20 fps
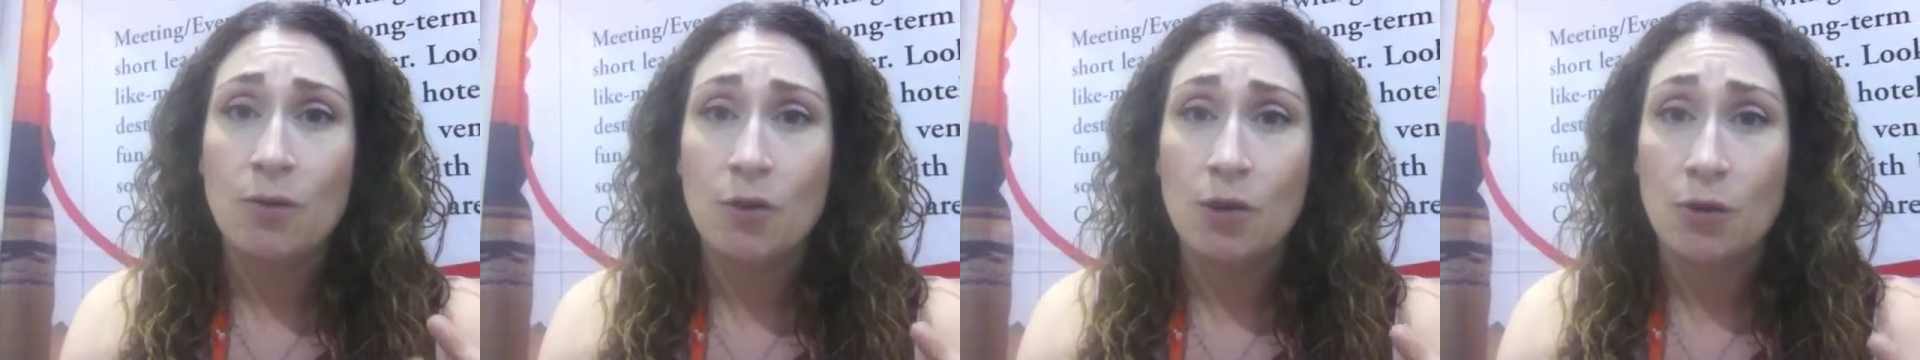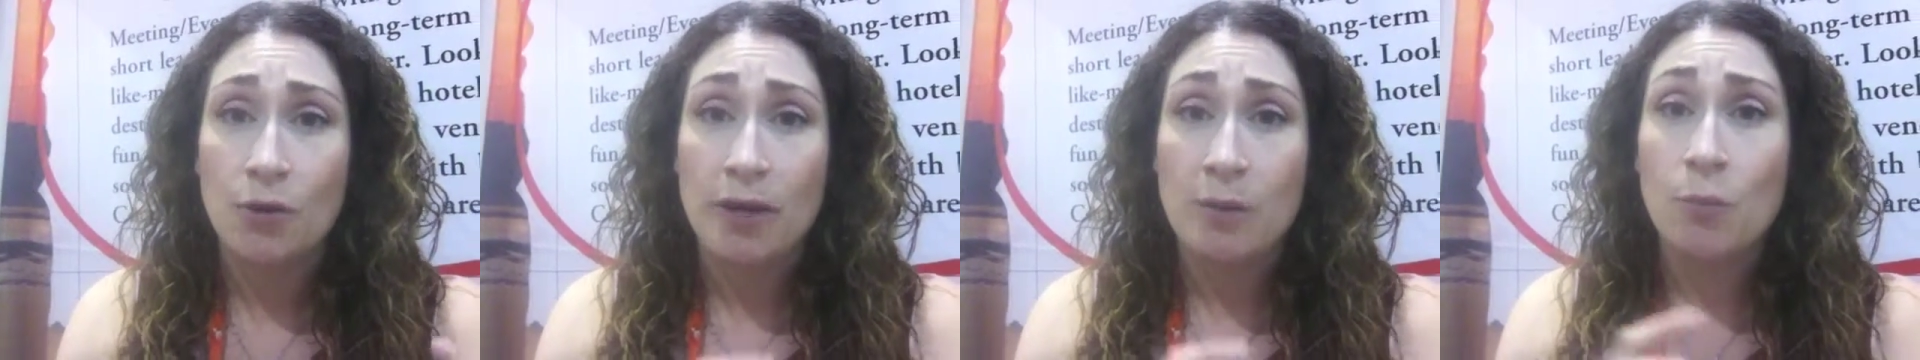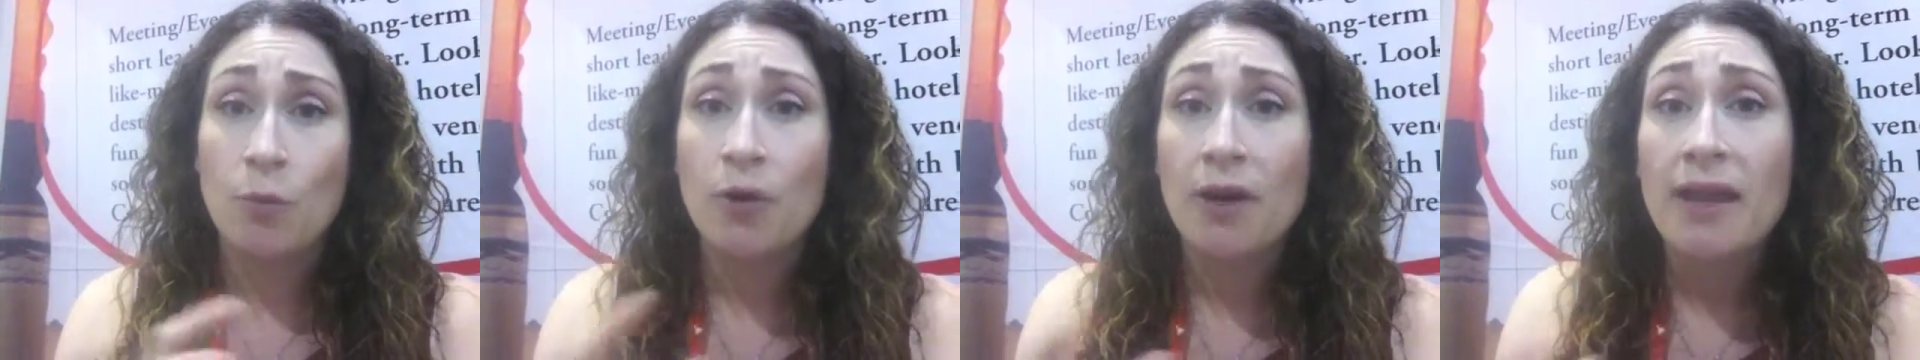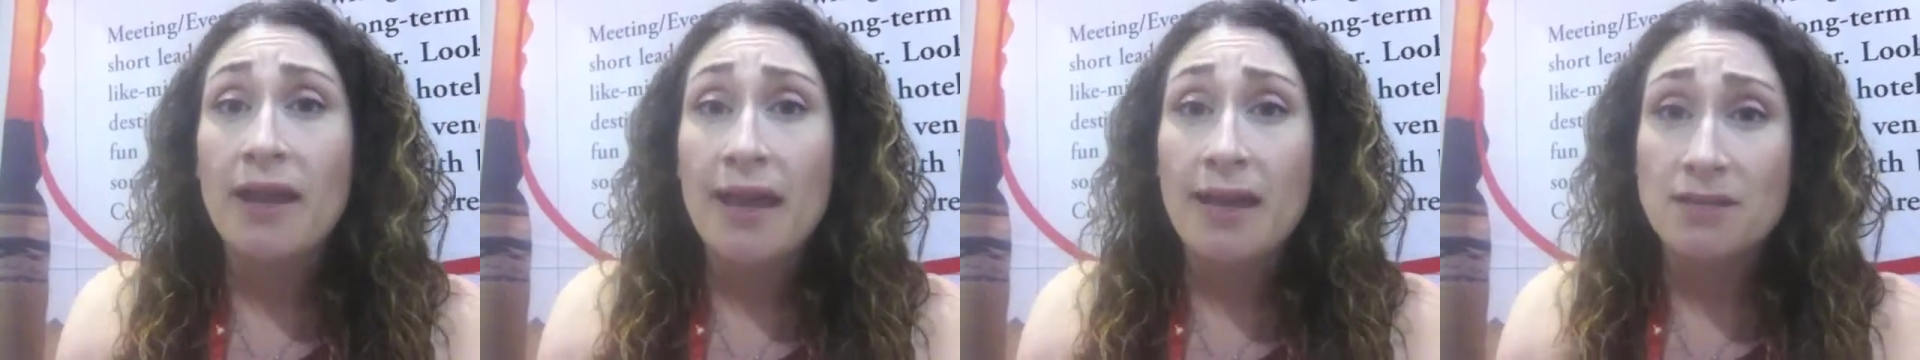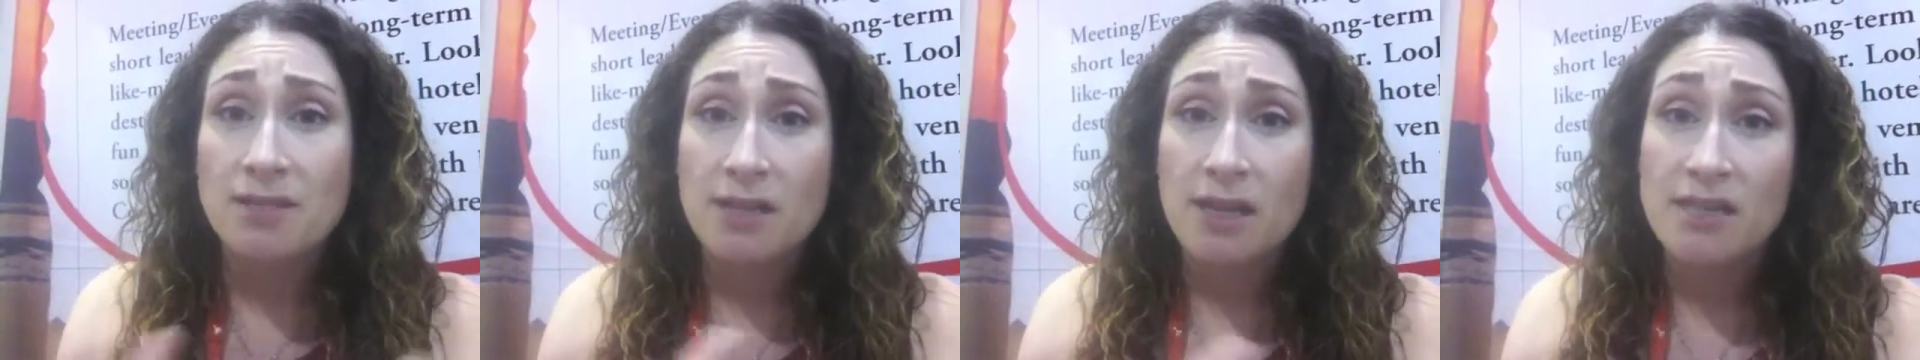or create more
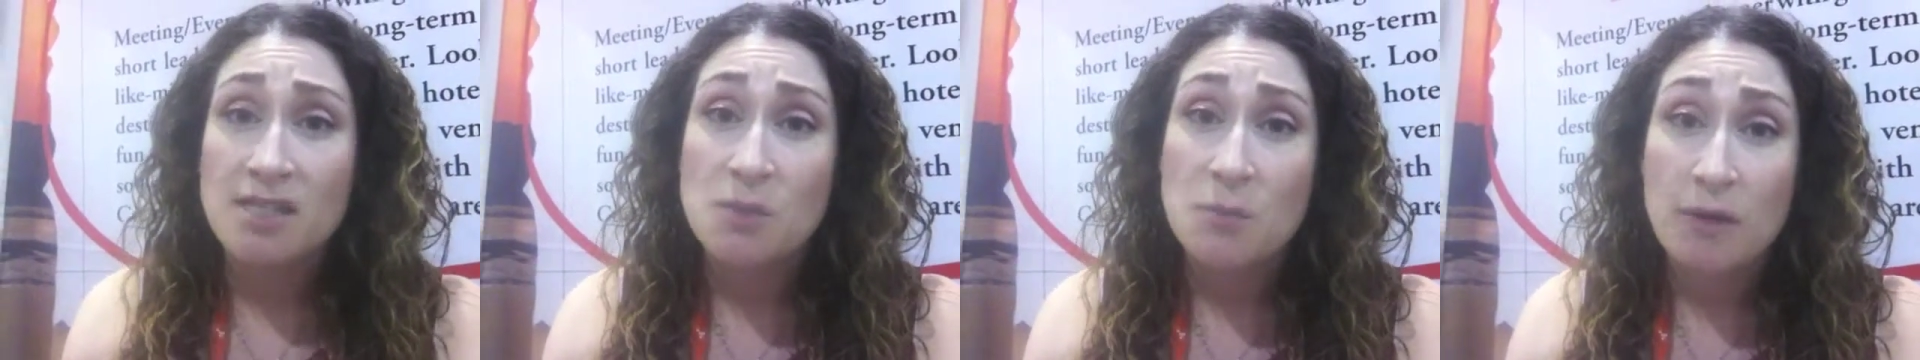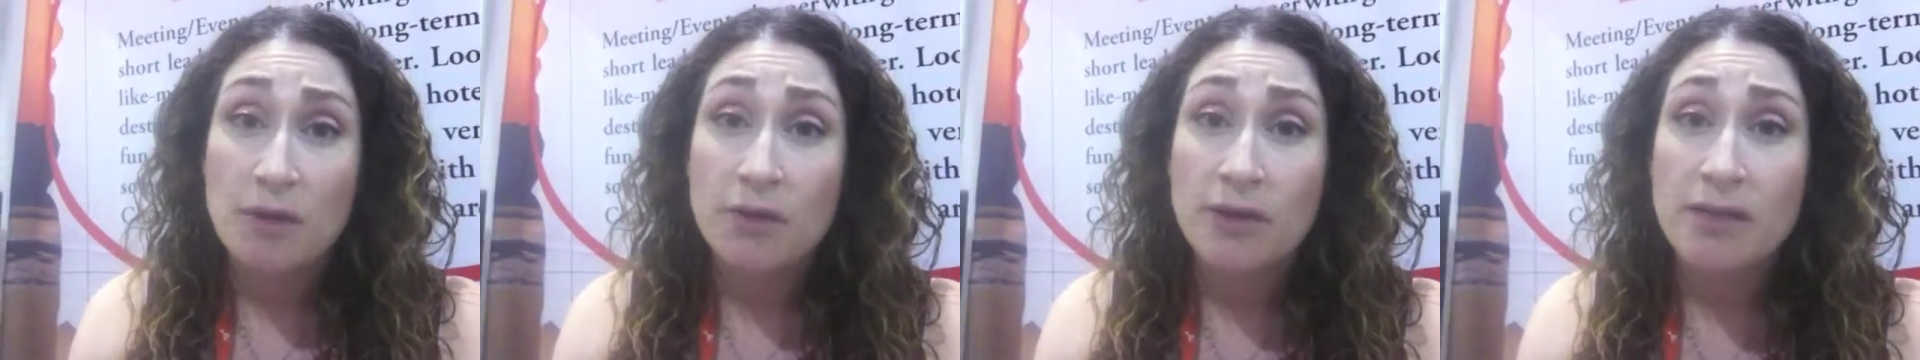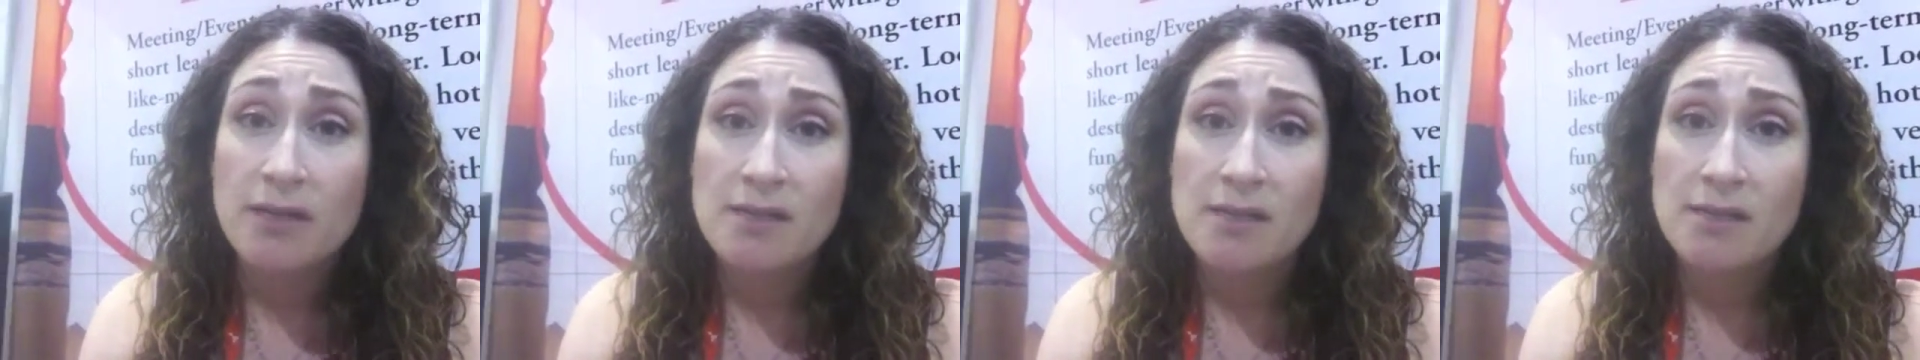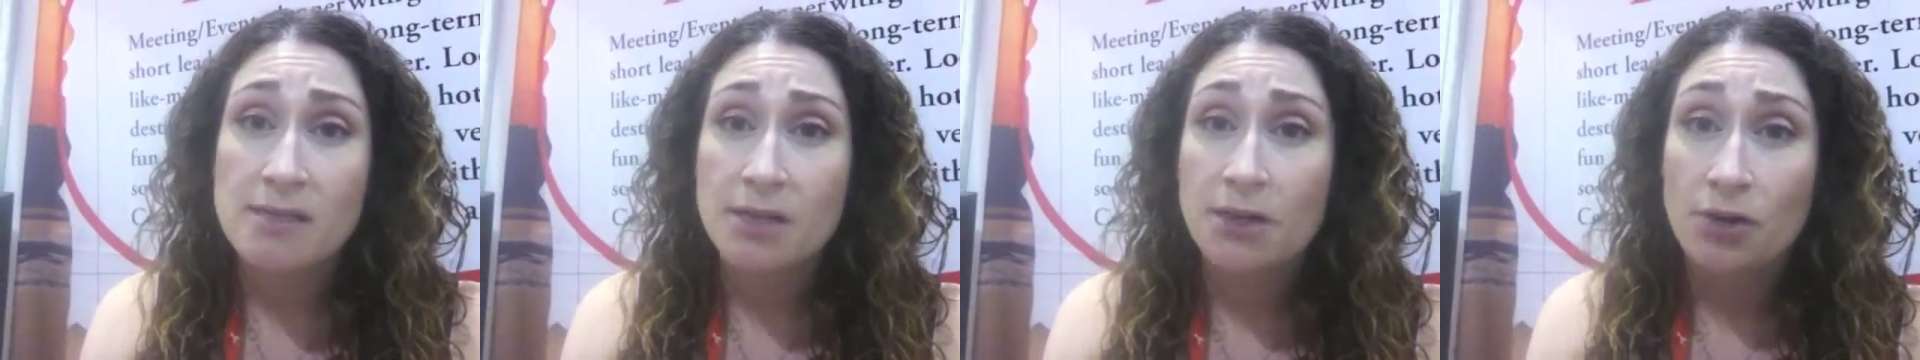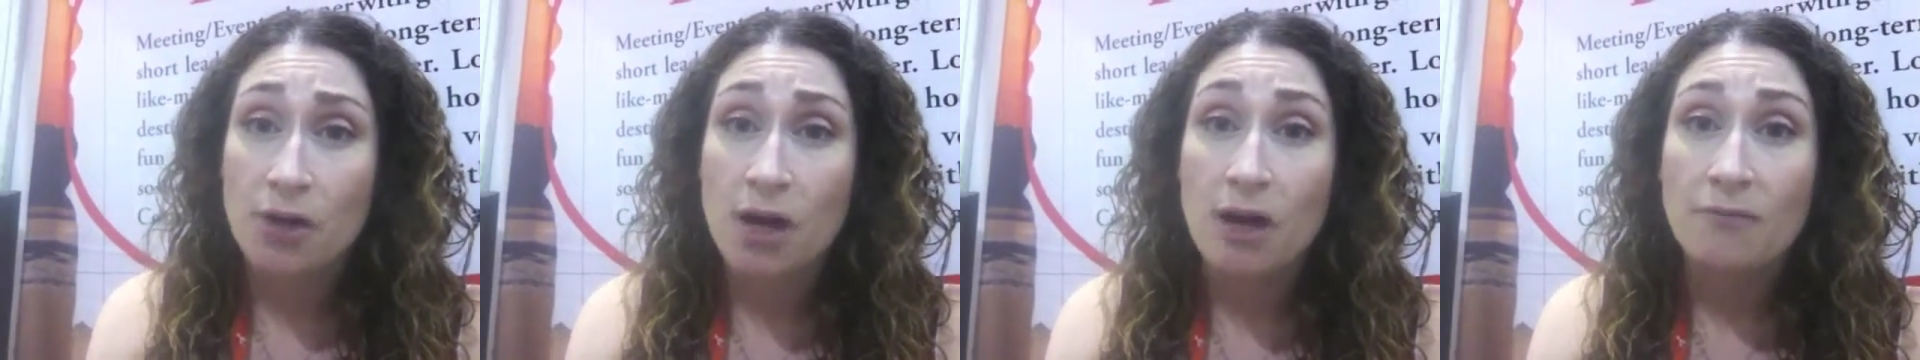engaging experiences
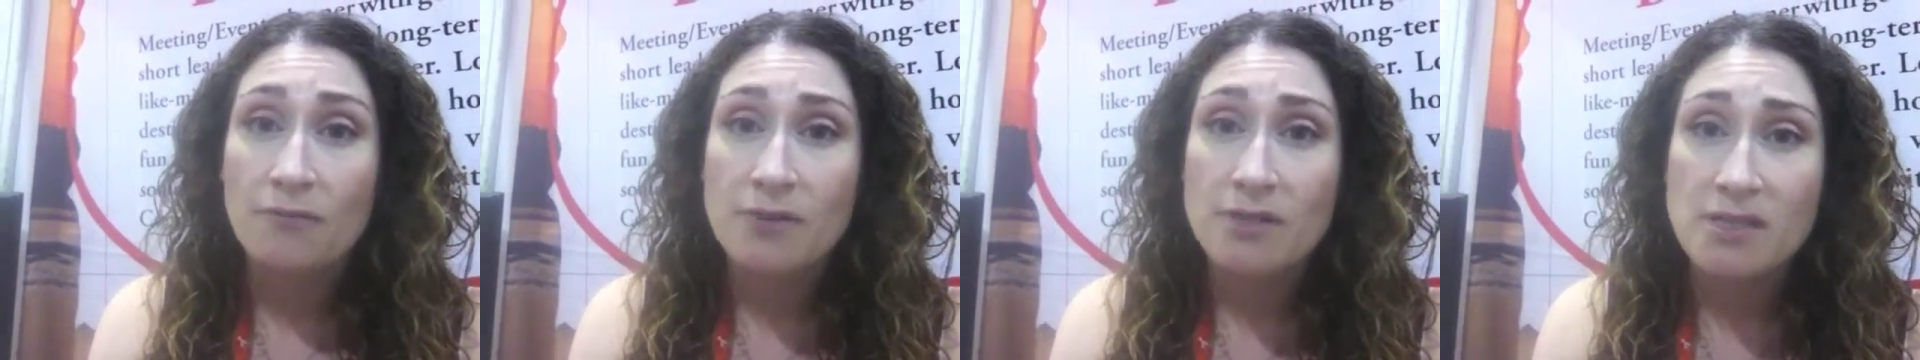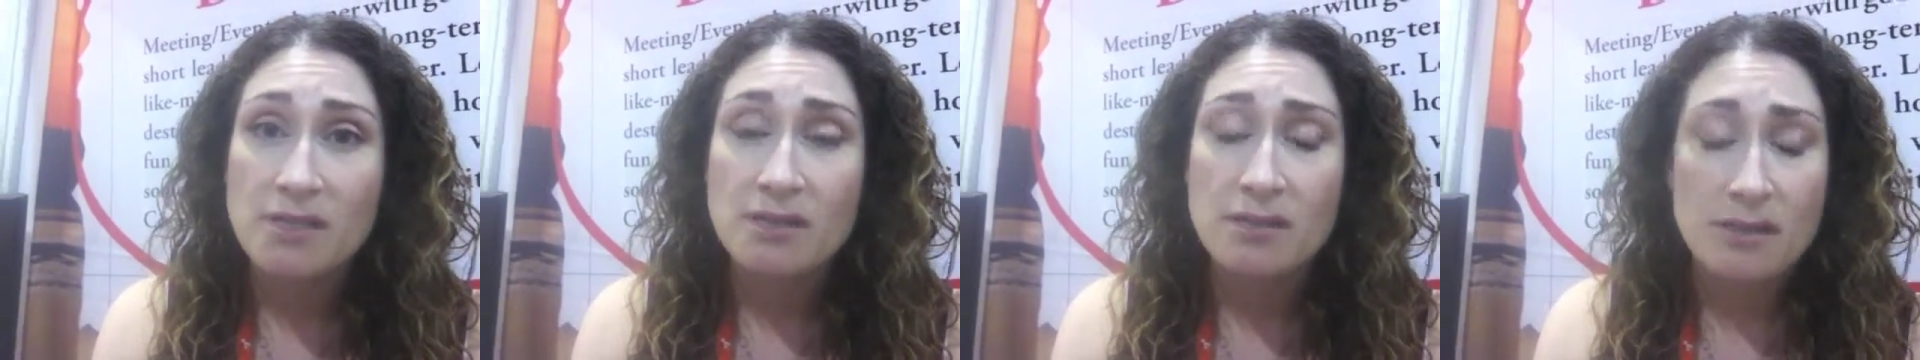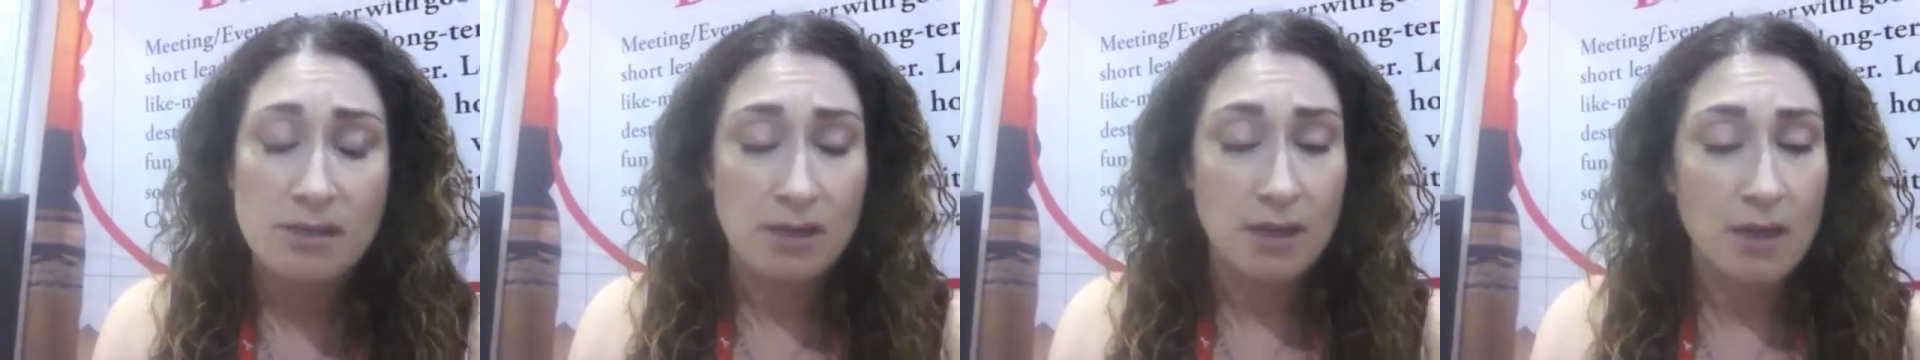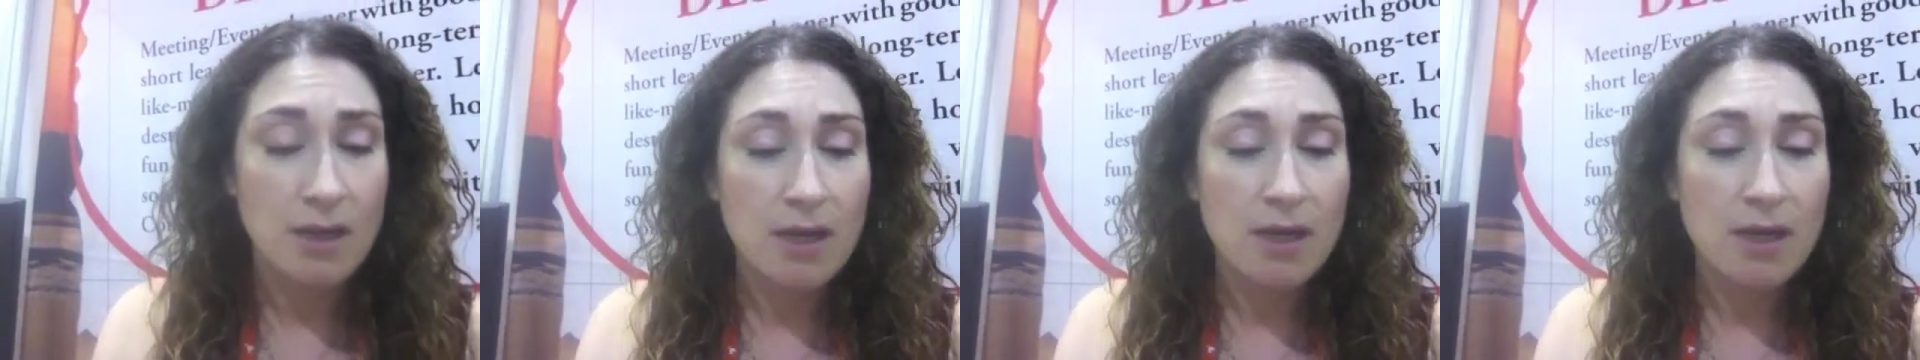at your conferences.